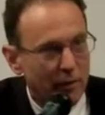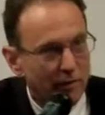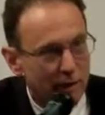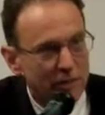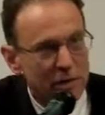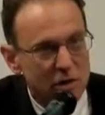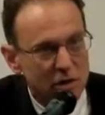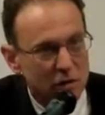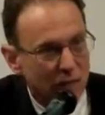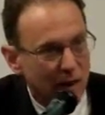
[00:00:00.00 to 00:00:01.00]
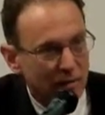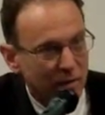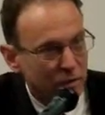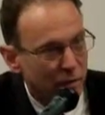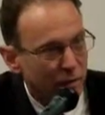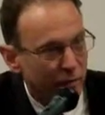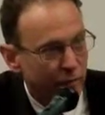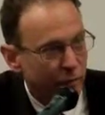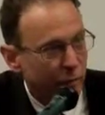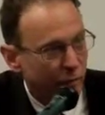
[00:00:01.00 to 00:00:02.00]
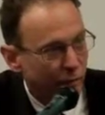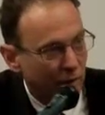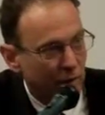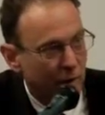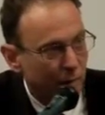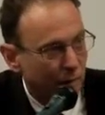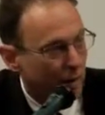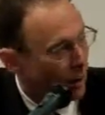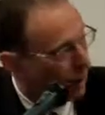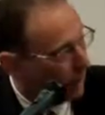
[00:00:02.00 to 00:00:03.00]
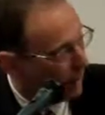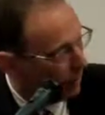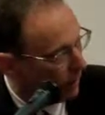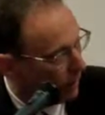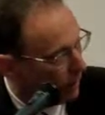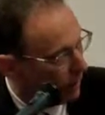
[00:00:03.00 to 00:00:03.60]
and the vestiges of that John referred to, for example, the lower level